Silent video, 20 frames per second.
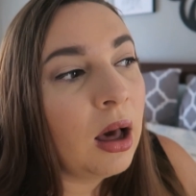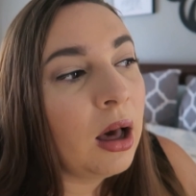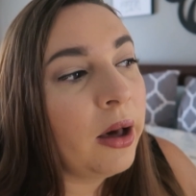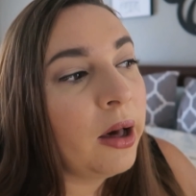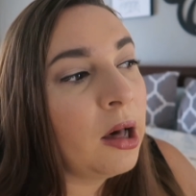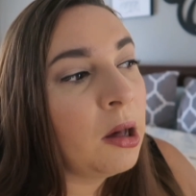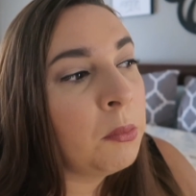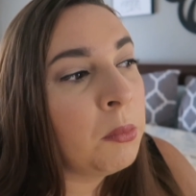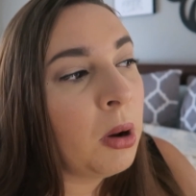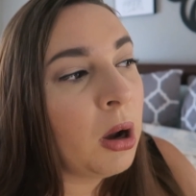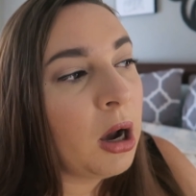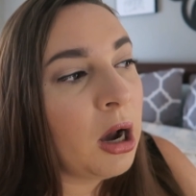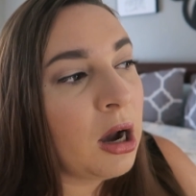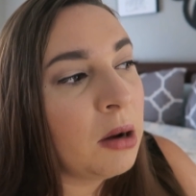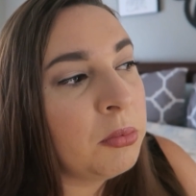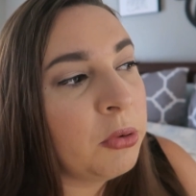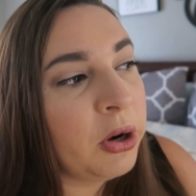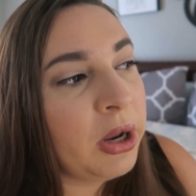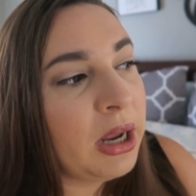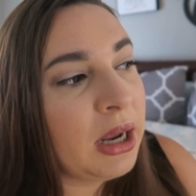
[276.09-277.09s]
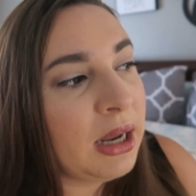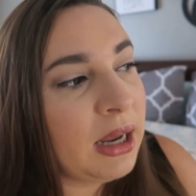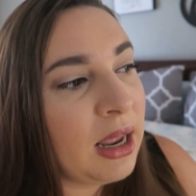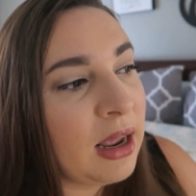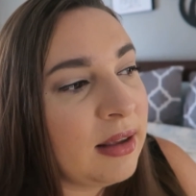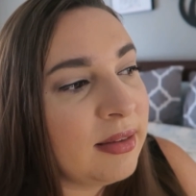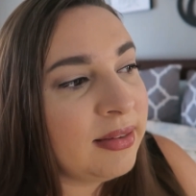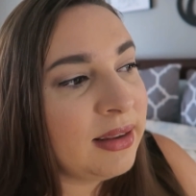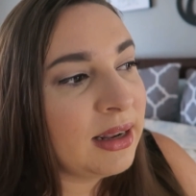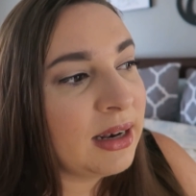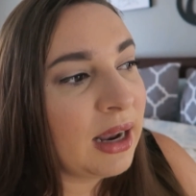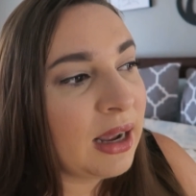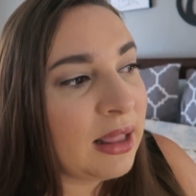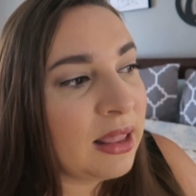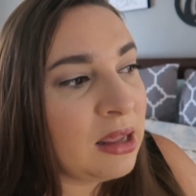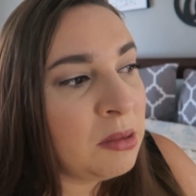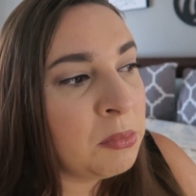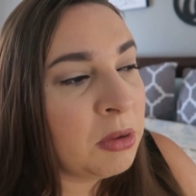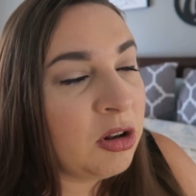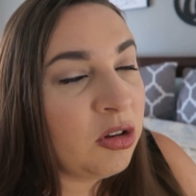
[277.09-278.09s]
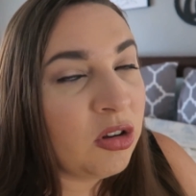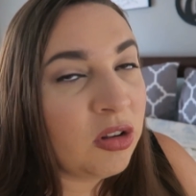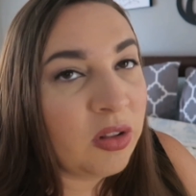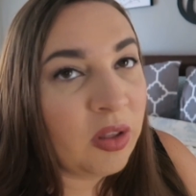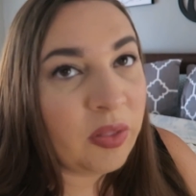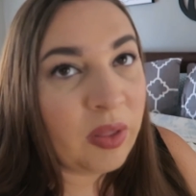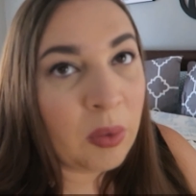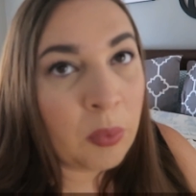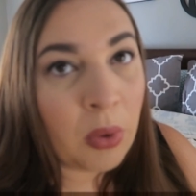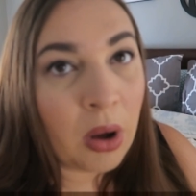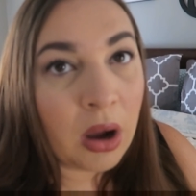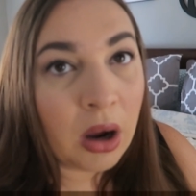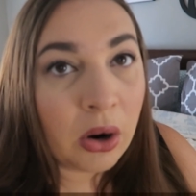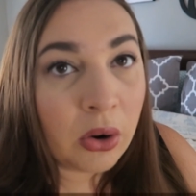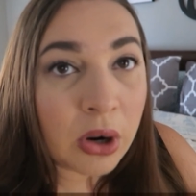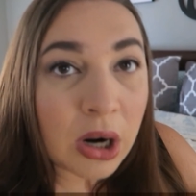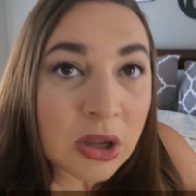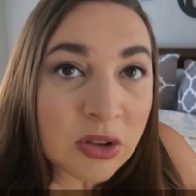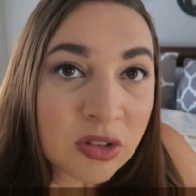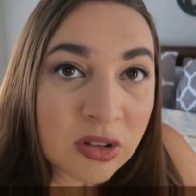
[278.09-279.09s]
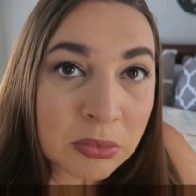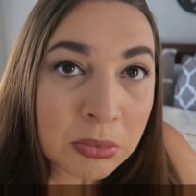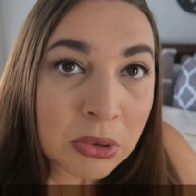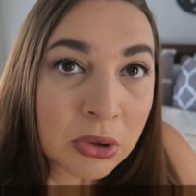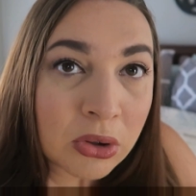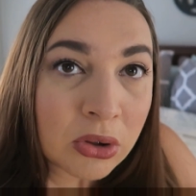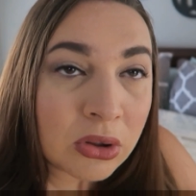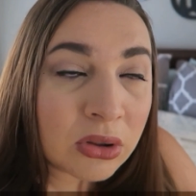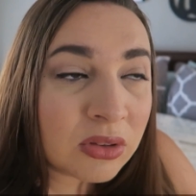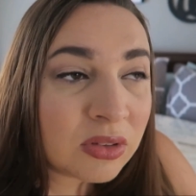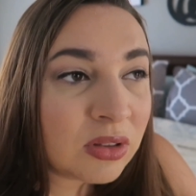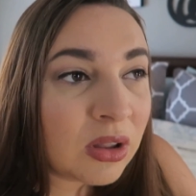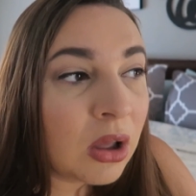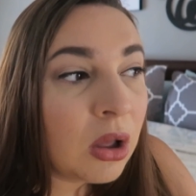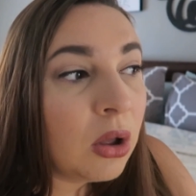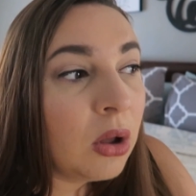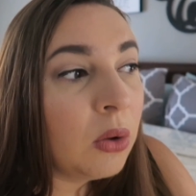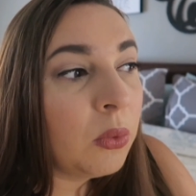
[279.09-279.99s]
Um, Aubrey and Casey and Ellie mentioned that they want Uncrustables.